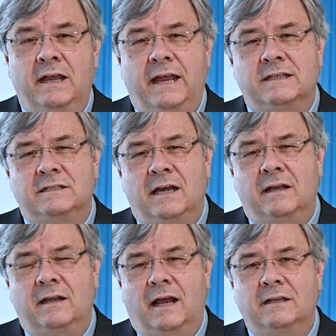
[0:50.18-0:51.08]
it's
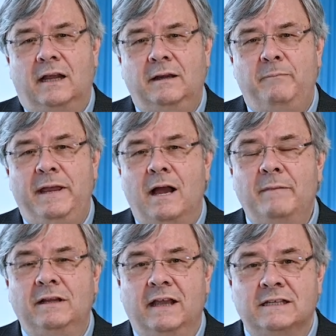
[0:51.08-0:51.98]
uh, uh,
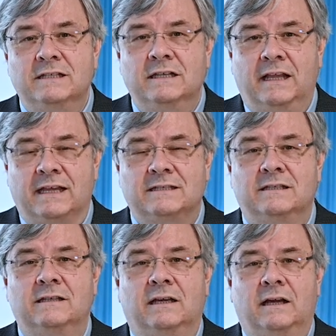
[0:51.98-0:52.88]
becoming less and
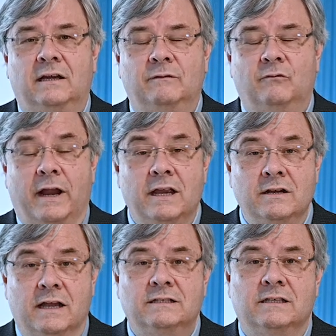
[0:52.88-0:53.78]
less uh,
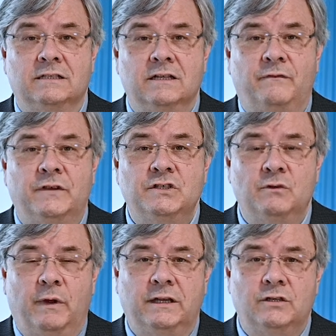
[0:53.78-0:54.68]
recognized as an
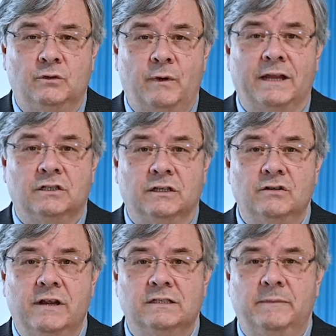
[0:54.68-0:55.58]
efficient way to actually
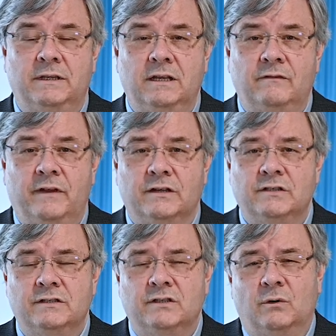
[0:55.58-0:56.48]
transmit the
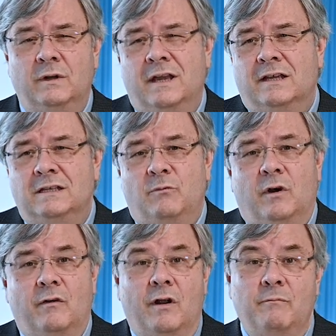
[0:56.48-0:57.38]
infection. So
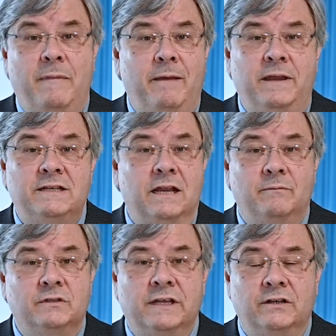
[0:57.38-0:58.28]
somewhere around maybe
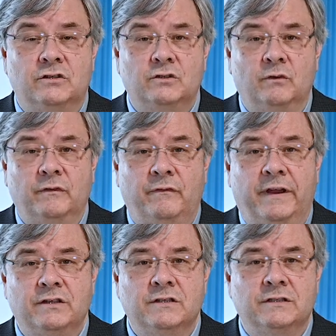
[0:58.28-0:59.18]
10% or so of
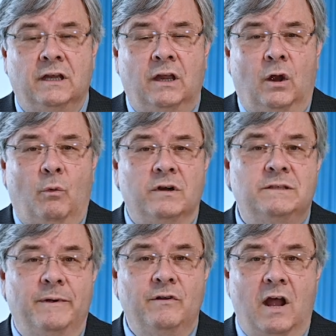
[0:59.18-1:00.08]
infections,
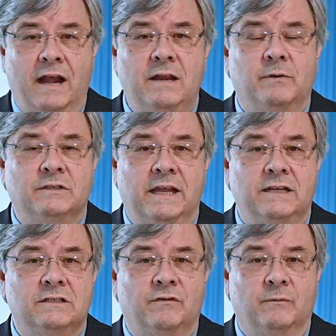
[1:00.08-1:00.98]
whereas about
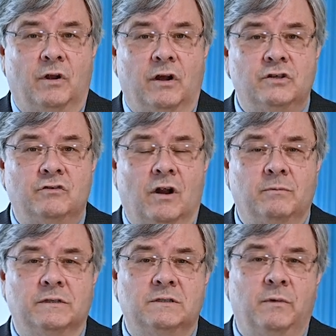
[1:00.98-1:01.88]
90% is from large
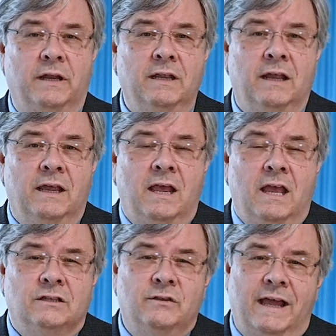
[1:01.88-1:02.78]
droplet spread.
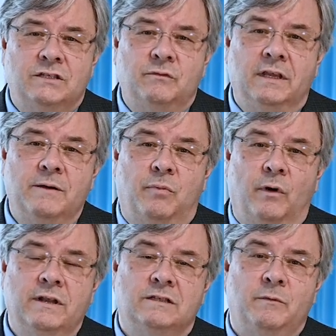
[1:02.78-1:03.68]
So that's really
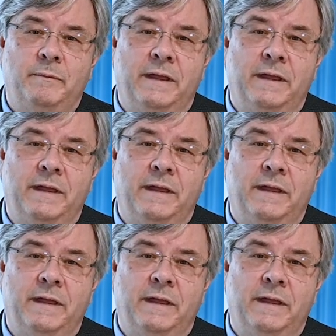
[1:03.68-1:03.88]
important as we